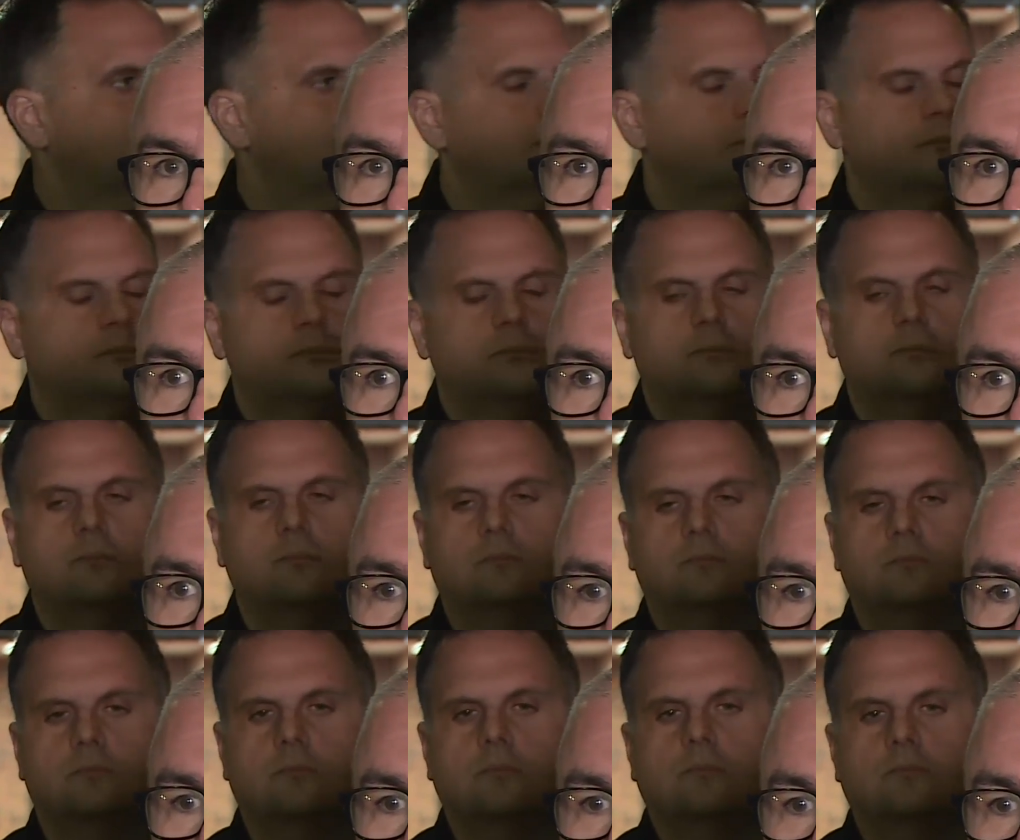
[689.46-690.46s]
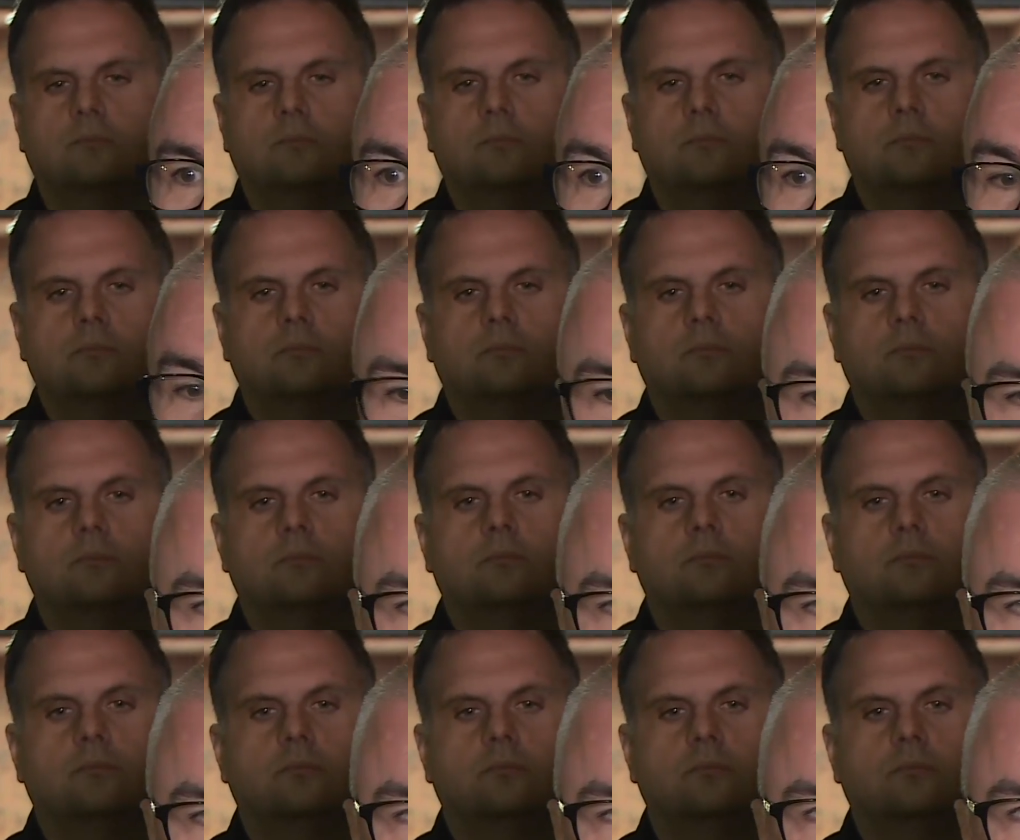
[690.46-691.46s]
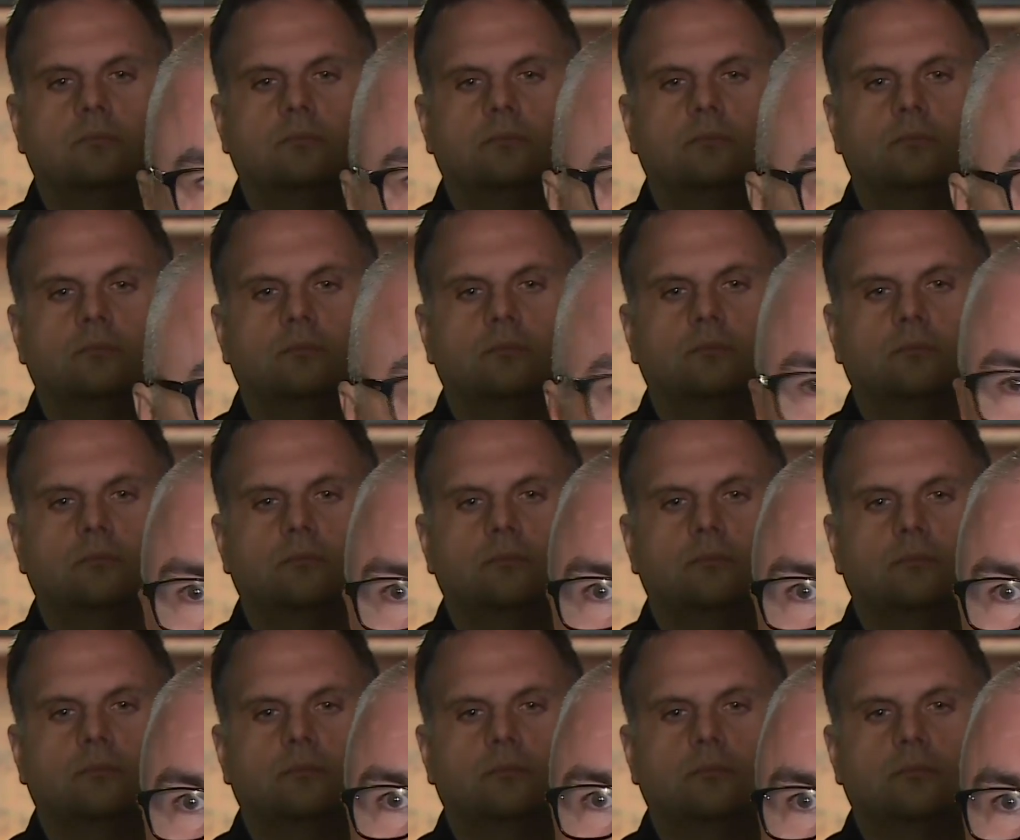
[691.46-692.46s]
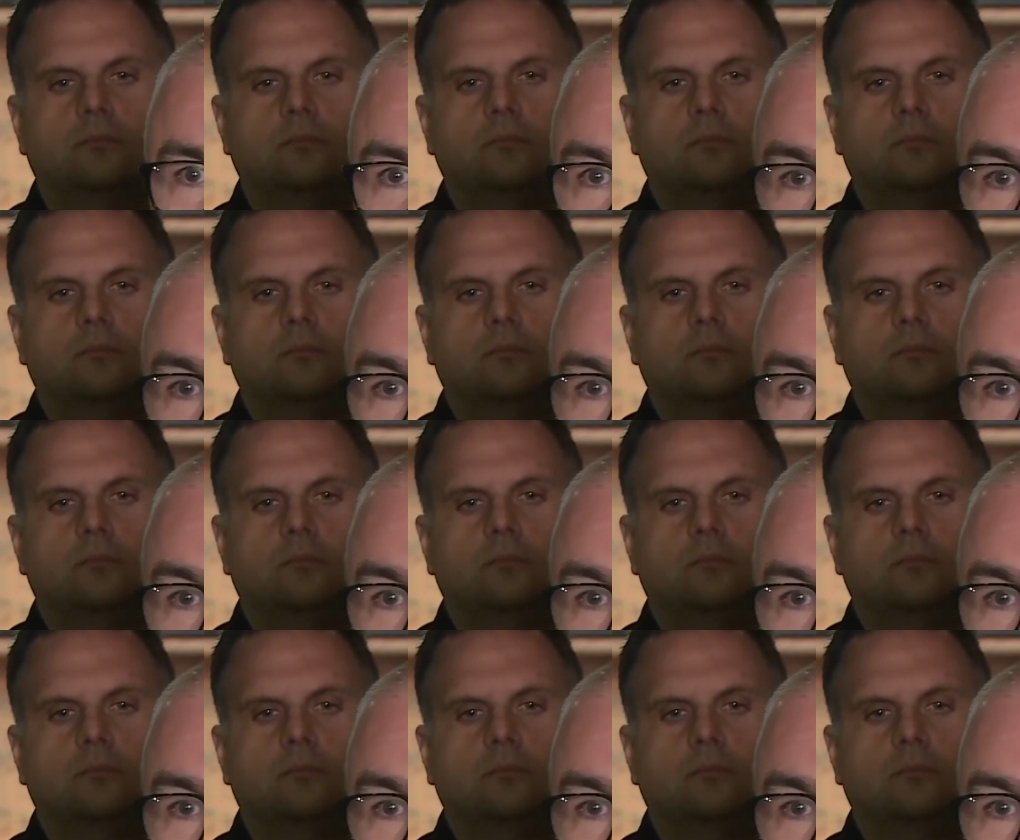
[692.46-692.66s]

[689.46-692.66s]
[no speech]